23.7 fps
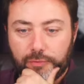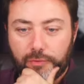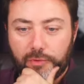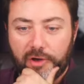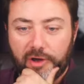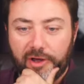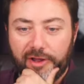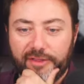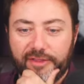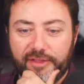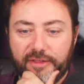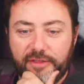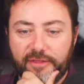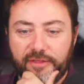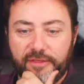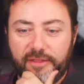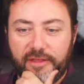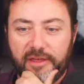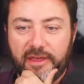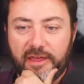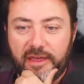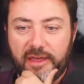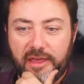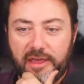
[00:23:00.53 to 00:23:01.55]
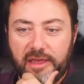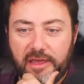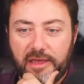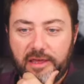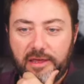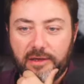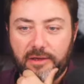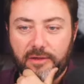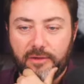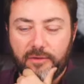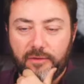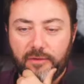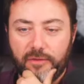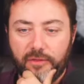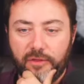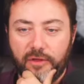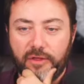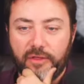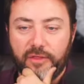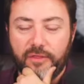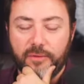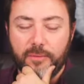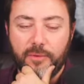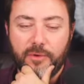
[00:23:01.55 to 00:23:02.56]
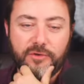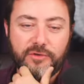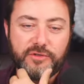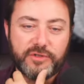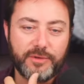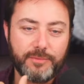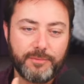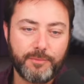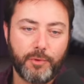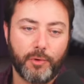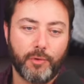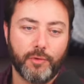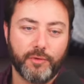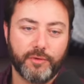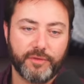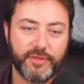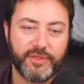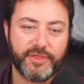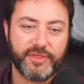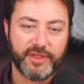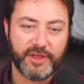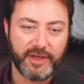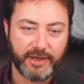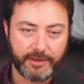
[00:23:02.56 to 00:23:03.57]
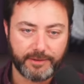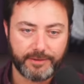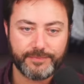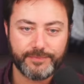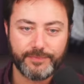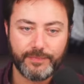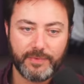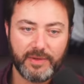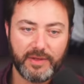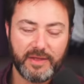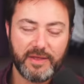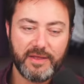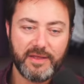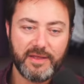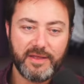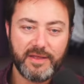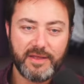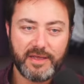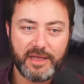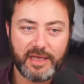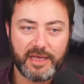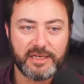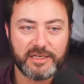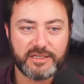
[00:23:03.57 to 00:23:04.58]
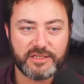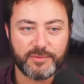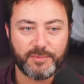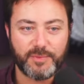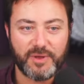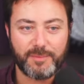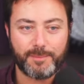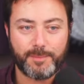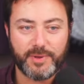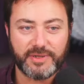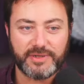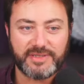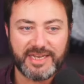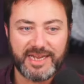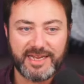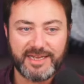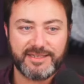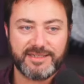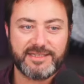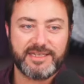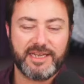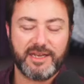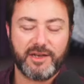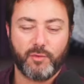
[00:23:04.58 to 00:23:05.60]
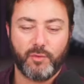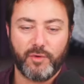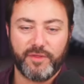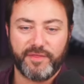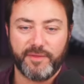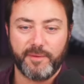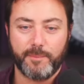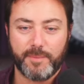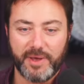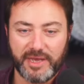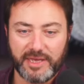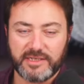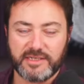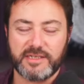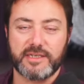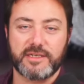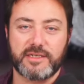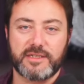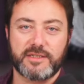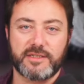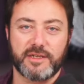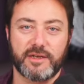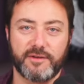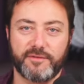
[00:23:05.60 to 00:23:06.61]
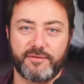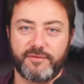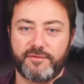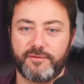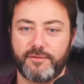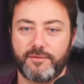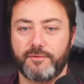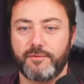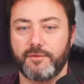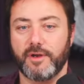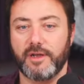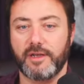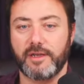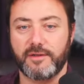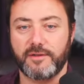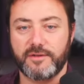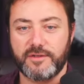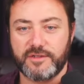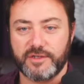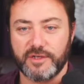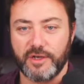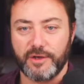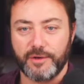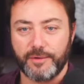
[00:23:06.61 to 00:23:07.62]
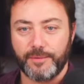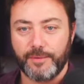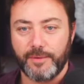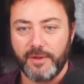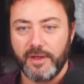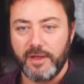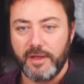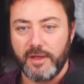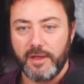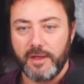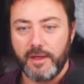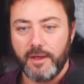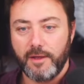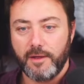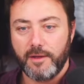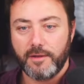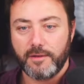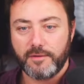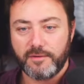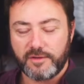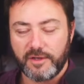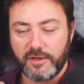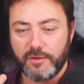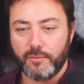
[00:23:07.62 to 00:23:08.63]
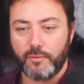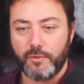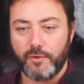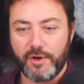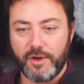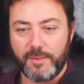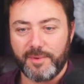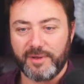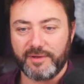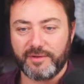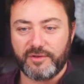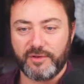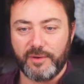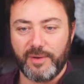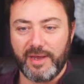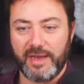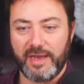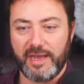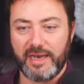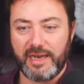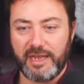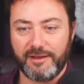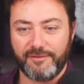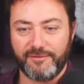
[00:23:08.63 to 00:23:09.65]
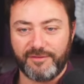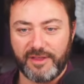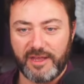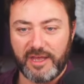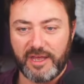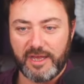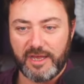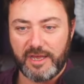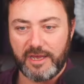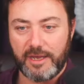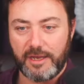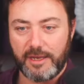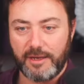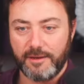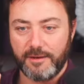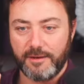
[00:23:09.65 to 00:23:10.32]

I think the most important thing is to be pedantic with the basic stuff, right? So don't worry about doing any of the